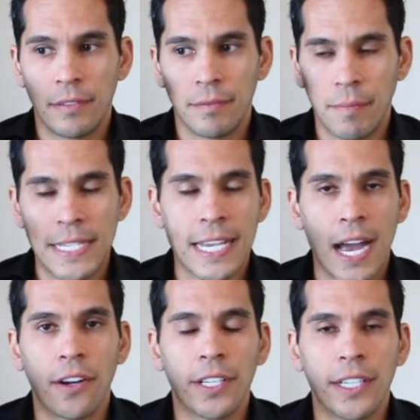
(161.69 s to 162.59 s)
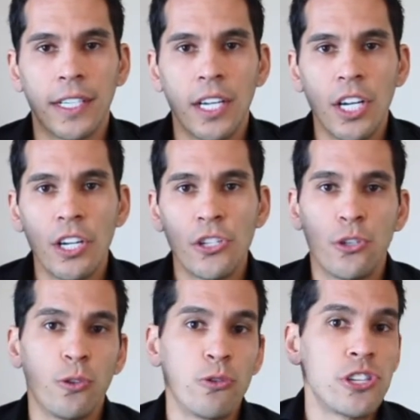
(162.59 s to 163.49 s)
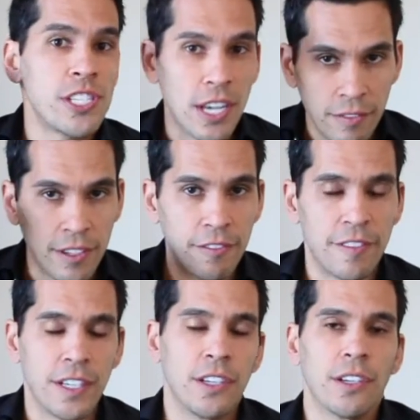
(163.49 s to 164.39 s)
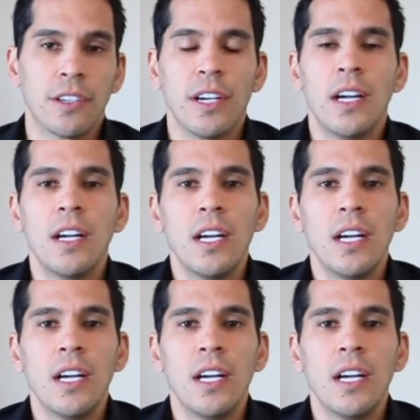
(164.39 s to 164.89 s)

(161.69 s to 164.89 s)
mentality to 7-figure